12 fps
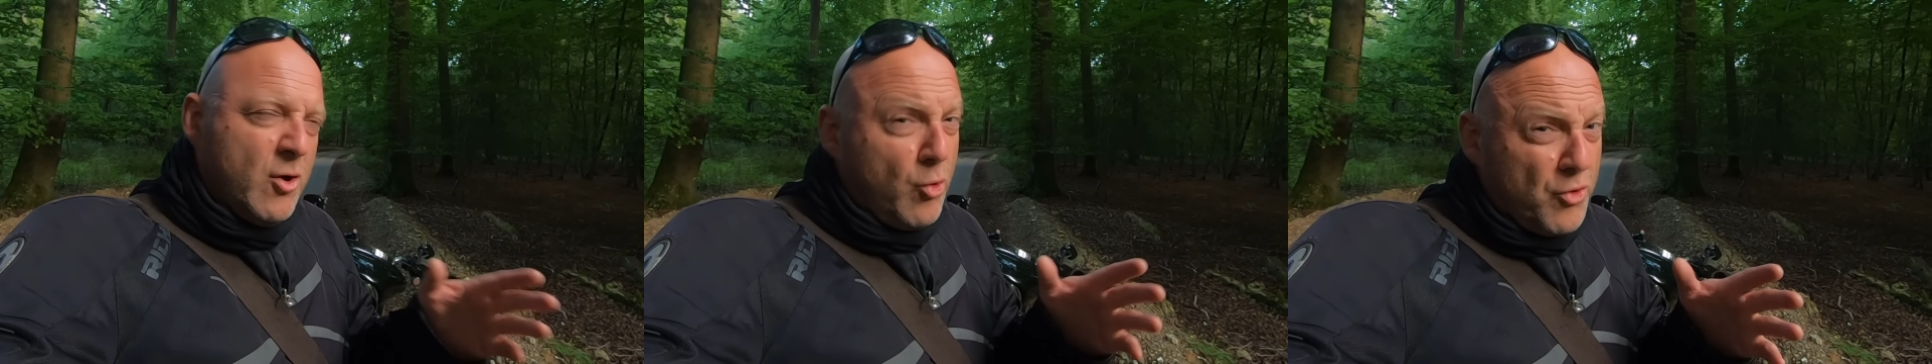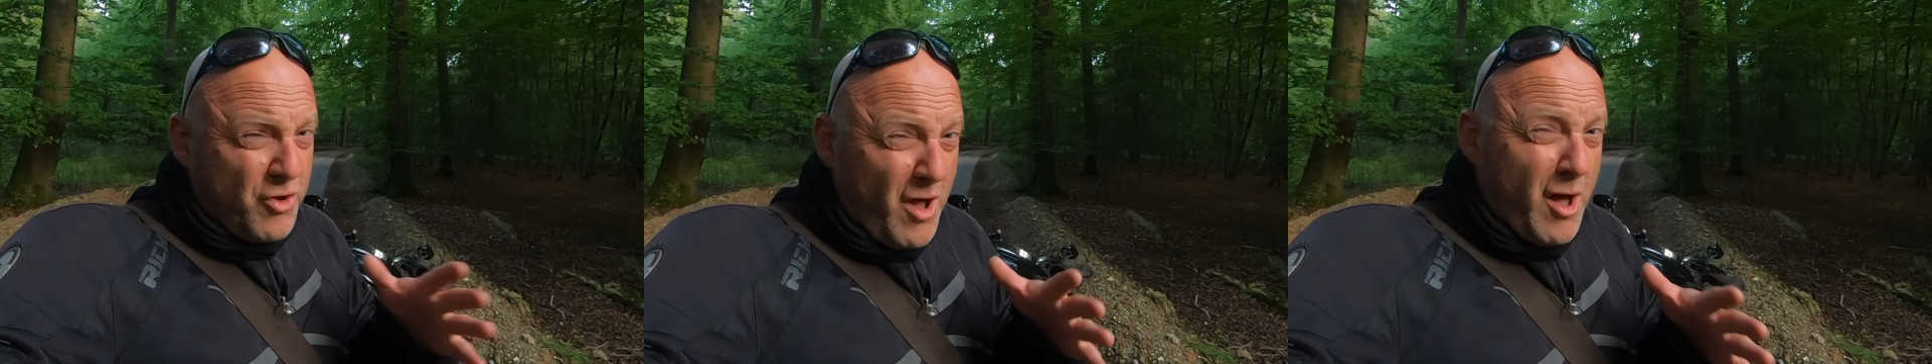
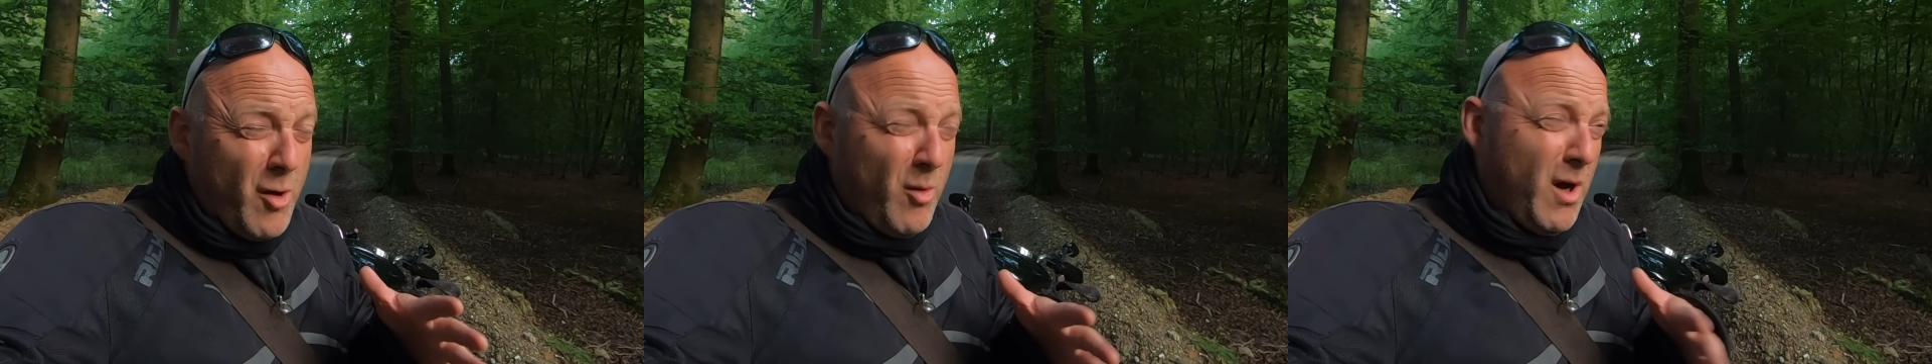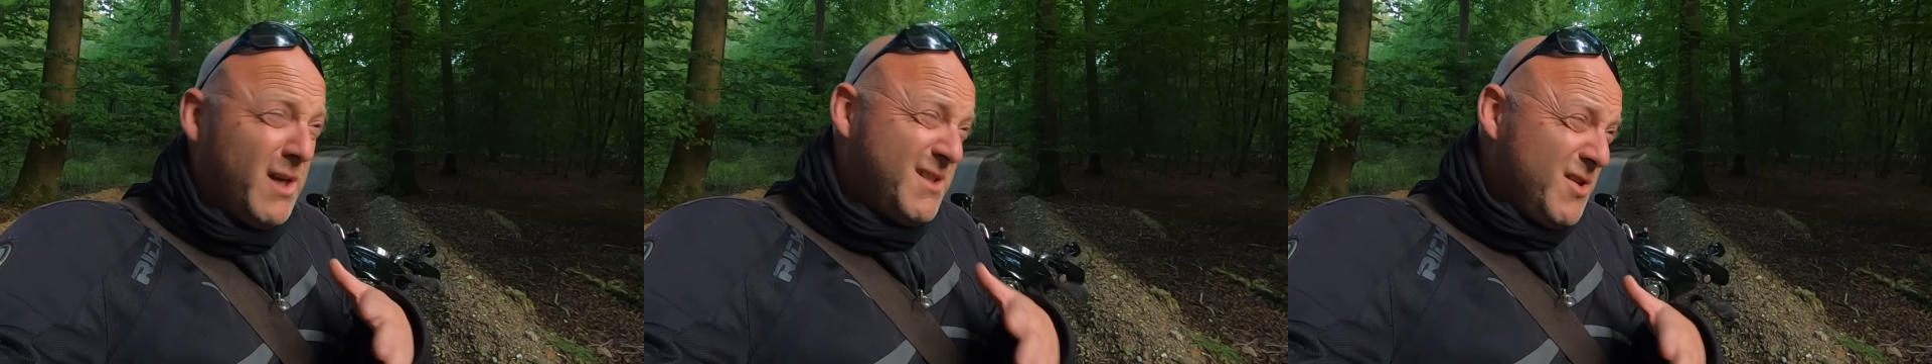
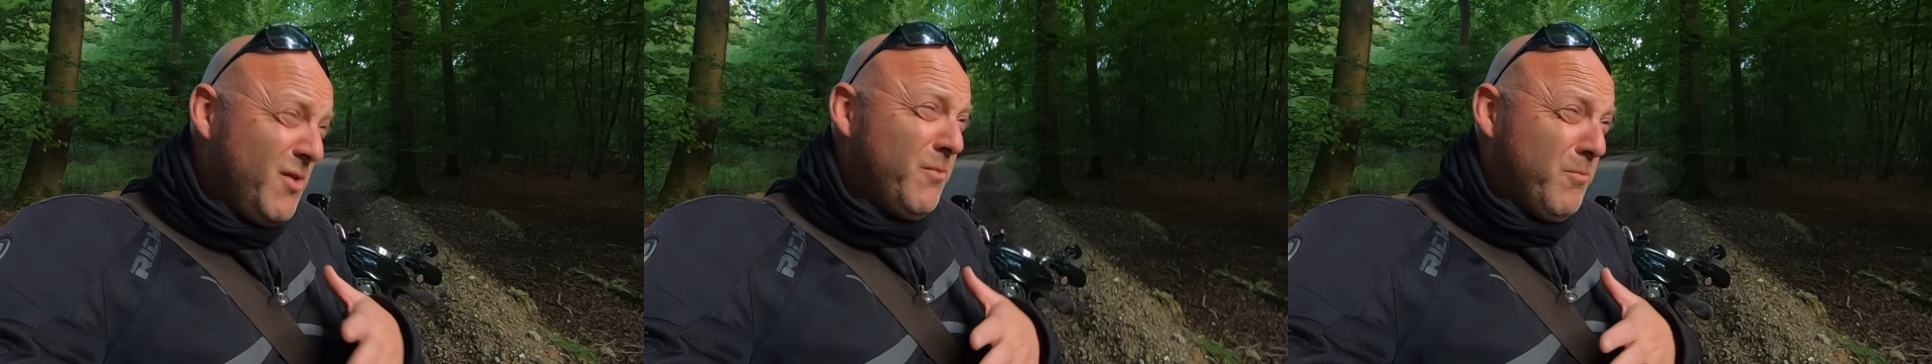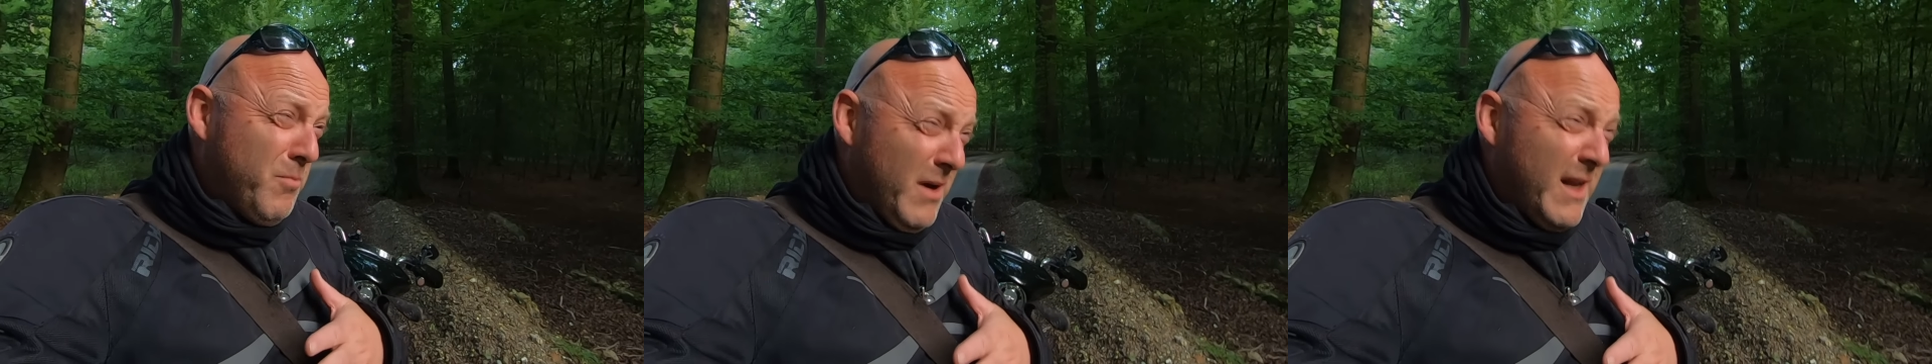although I
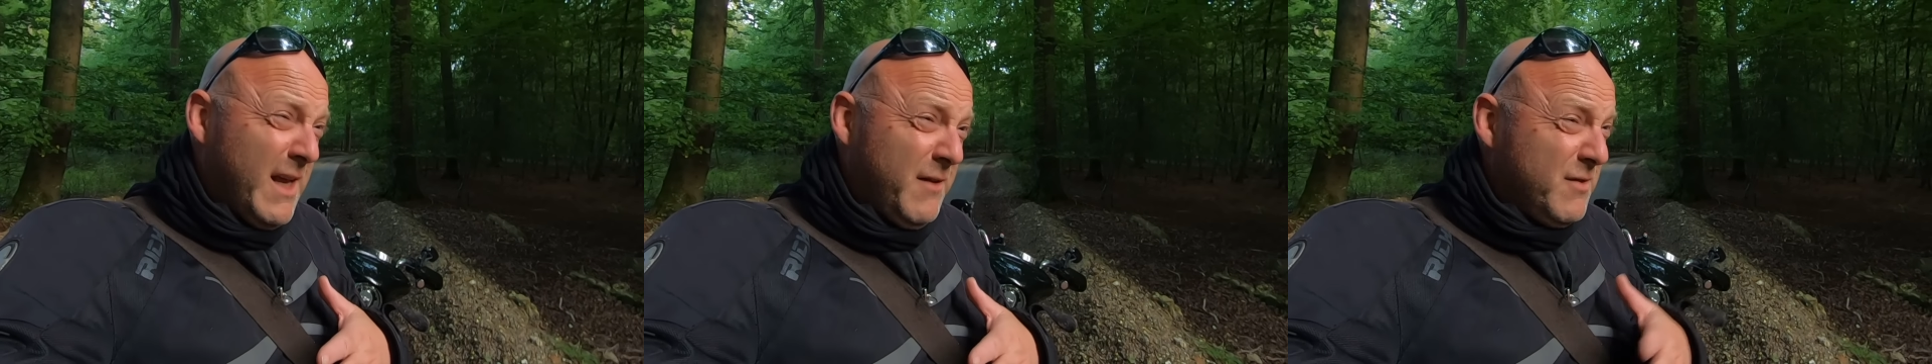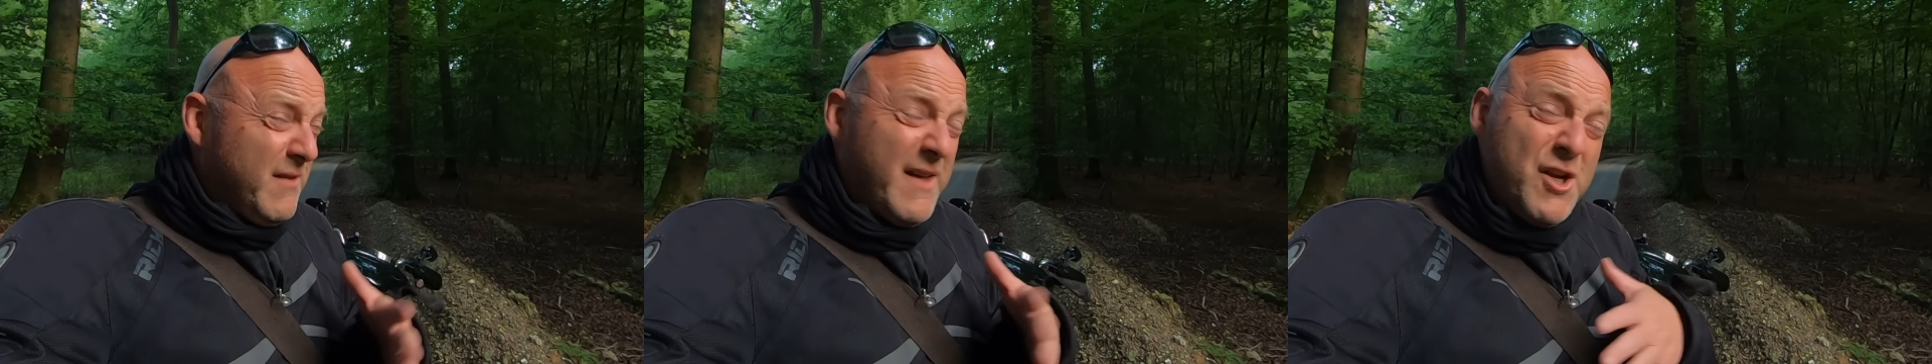do
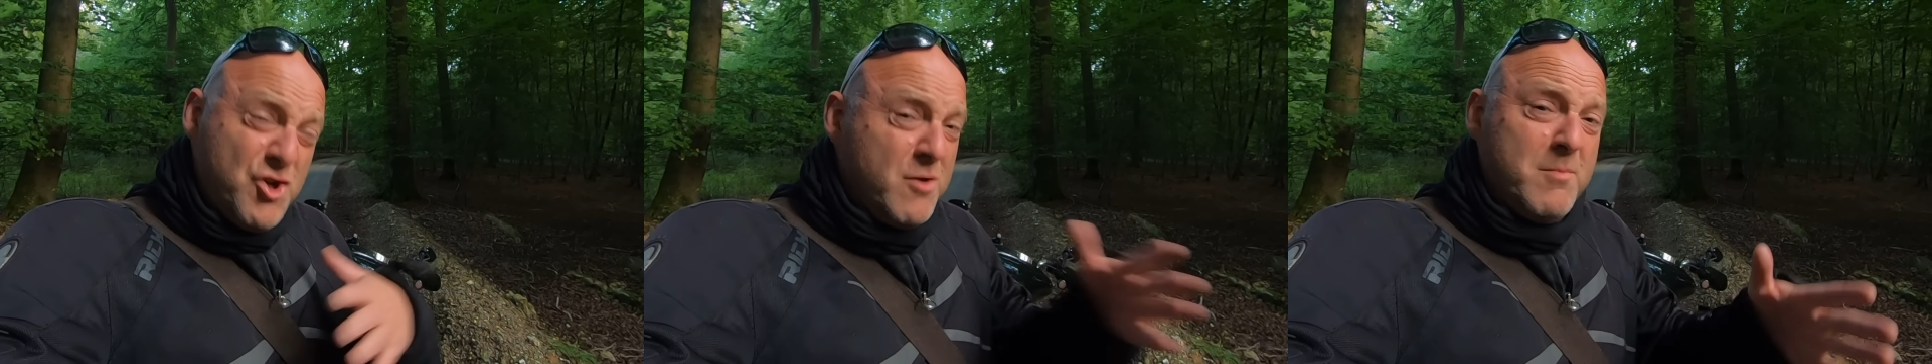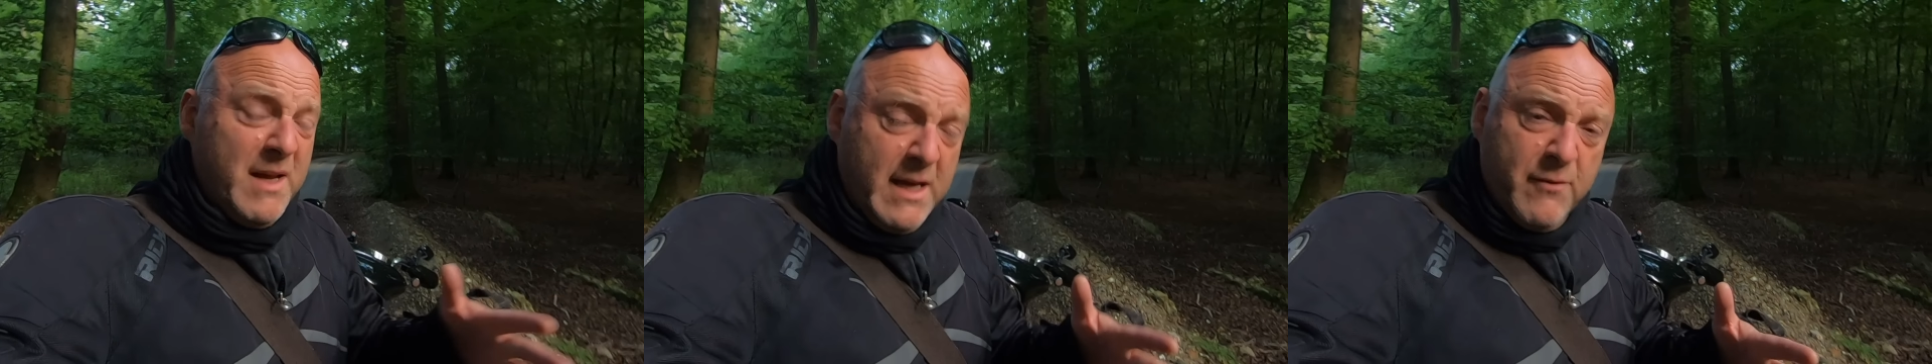believe that they
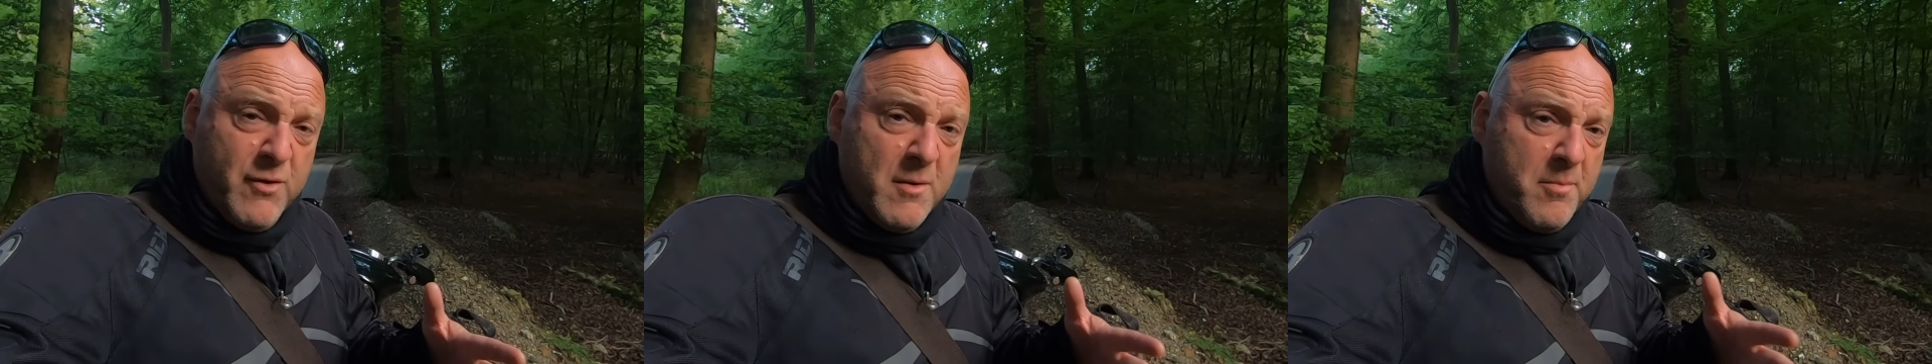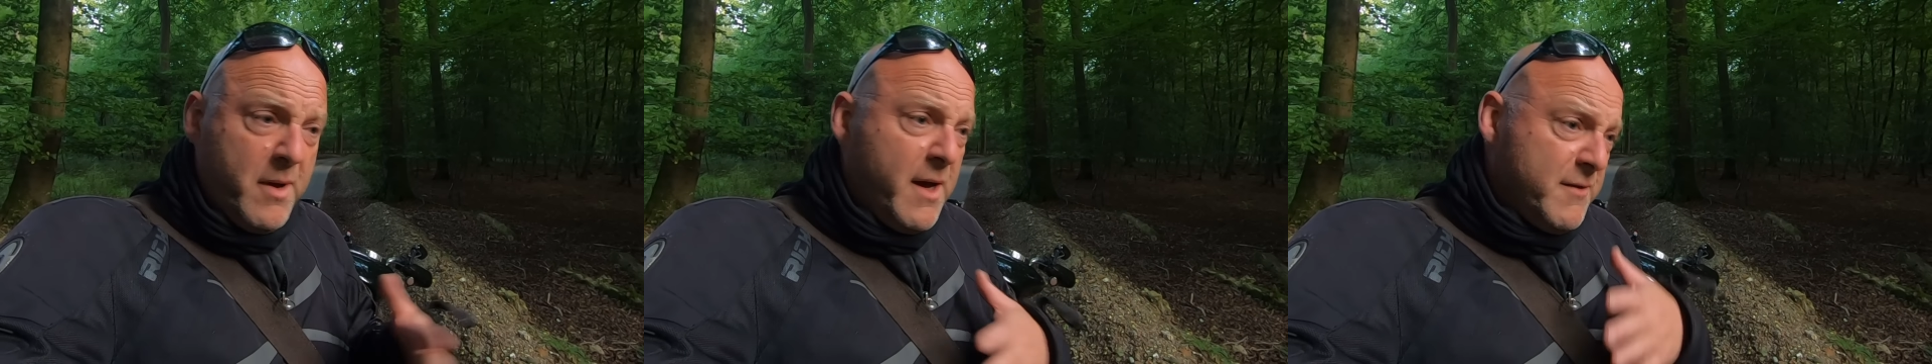shouldn't be given
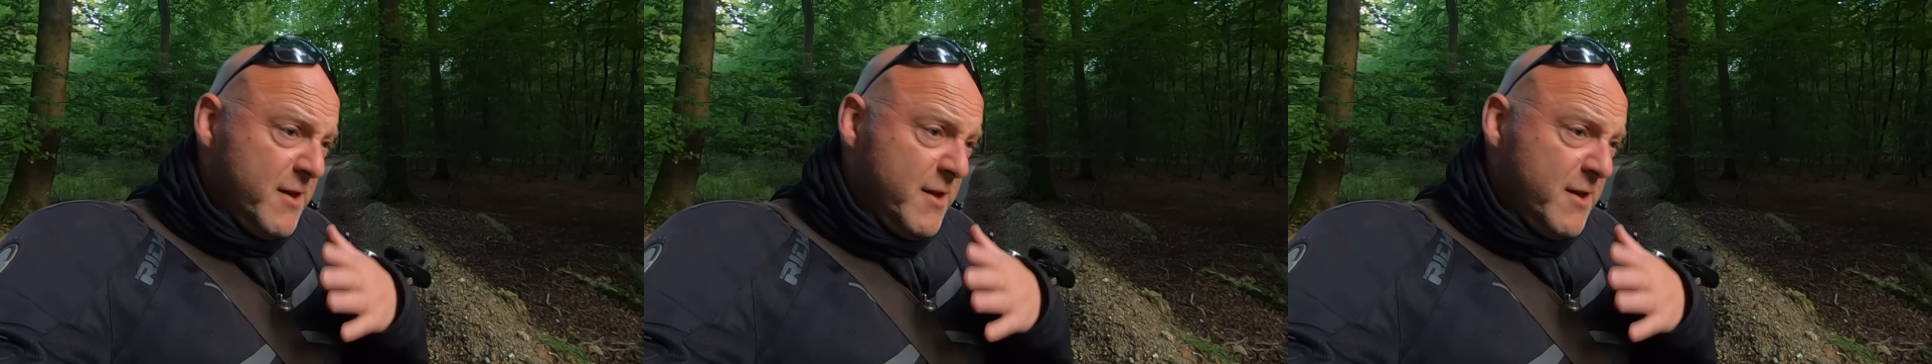a bye.